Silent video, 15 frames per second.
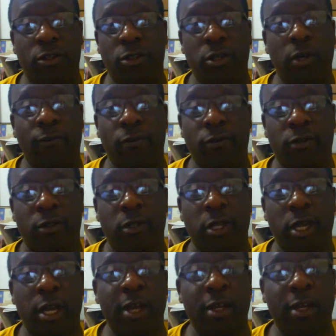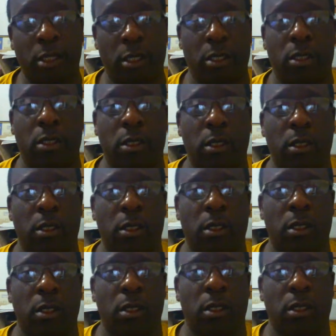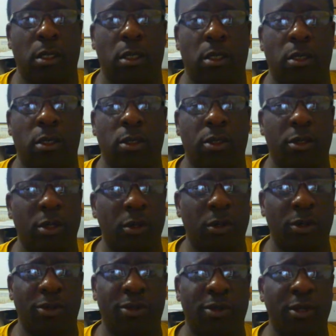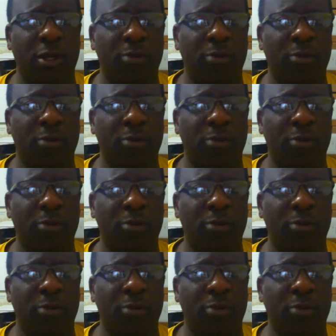itself is headed. So it's,